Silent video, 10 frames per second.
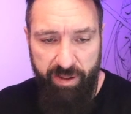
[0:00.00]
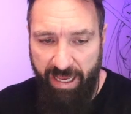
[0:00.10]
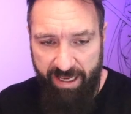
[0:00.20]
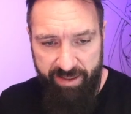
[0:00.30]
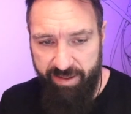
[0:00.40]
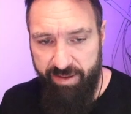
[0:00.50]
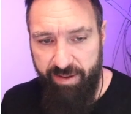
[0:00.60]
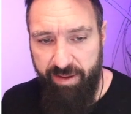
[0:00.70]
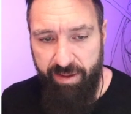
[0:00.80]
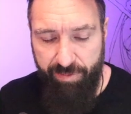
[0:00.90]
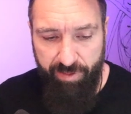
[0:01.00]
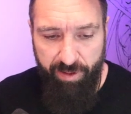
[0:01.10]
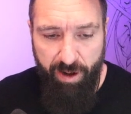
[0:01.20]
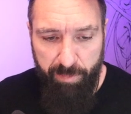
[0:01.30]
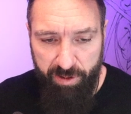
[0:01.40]
has the different
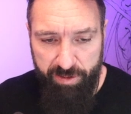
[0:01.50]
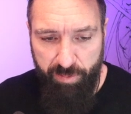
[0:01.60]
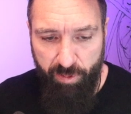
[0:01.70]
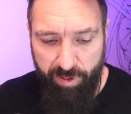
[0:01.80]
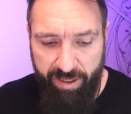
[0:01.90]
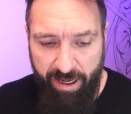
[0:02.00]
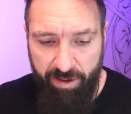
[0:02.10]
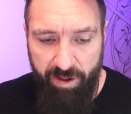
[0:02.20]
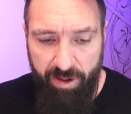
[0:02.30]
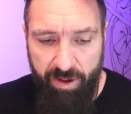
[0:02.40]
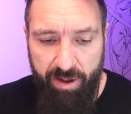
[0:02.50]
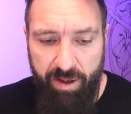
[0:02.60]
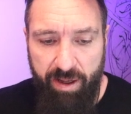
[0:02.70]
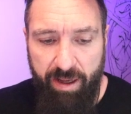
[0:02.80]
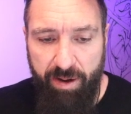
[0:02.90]
numbers broken out.
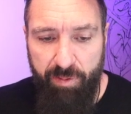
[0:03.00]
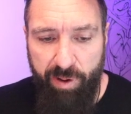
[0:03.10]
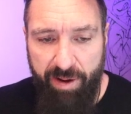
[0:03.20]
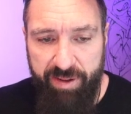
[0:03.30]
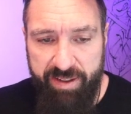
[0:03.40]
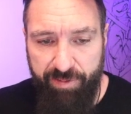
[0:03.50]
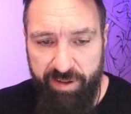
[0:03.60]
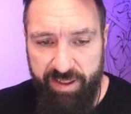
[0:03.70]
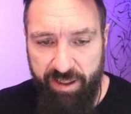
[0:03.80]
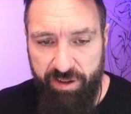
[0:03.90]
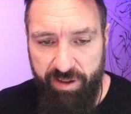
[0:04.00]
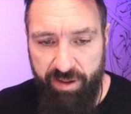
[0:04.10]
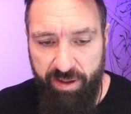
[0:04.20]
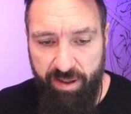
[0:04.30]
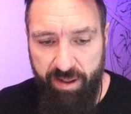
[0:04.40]
We have these different
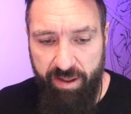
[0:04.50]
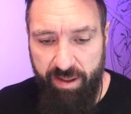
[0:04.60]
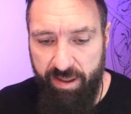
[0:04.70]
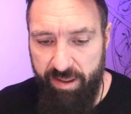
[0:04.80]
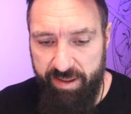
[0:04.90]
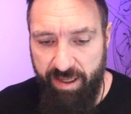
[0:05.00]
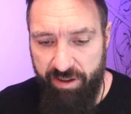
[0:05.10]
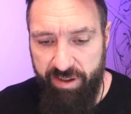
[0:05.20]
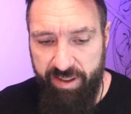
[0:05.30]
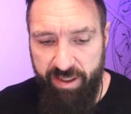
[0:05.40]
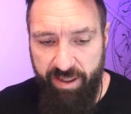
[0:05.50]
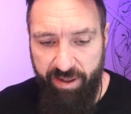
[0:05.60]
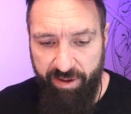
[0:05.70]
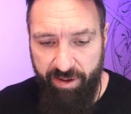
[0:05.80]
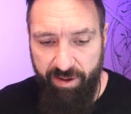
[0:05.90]
sections
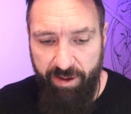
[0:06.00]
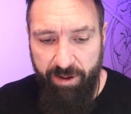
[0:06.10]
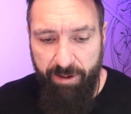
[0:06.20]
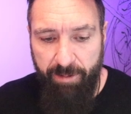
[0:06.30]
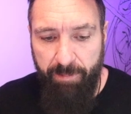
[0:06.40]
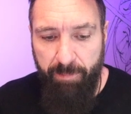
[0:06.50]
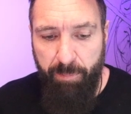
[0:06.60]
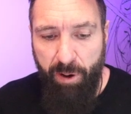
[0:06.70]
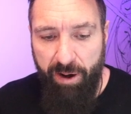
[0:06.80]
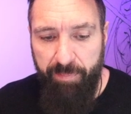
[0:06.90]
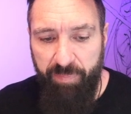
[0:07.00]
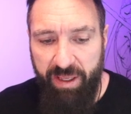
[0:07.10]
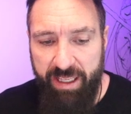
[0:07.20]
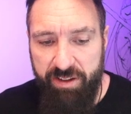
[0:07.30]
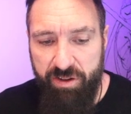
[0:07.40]
here, but
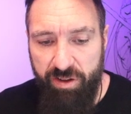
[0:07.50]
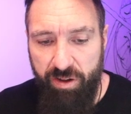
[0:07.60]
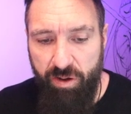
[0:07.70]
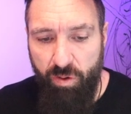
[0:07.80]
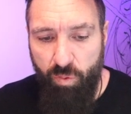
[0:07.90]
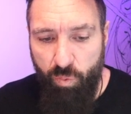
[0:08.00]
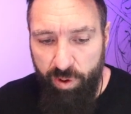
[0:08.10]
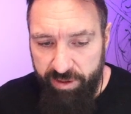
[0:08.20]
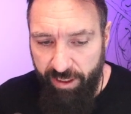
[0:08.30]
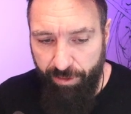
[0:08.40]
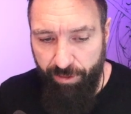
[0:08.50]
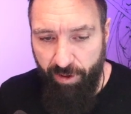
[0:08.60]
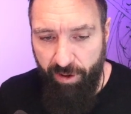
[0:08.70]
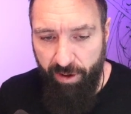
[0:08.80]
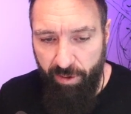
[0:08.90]
it's really
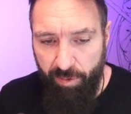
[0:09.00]
thorough.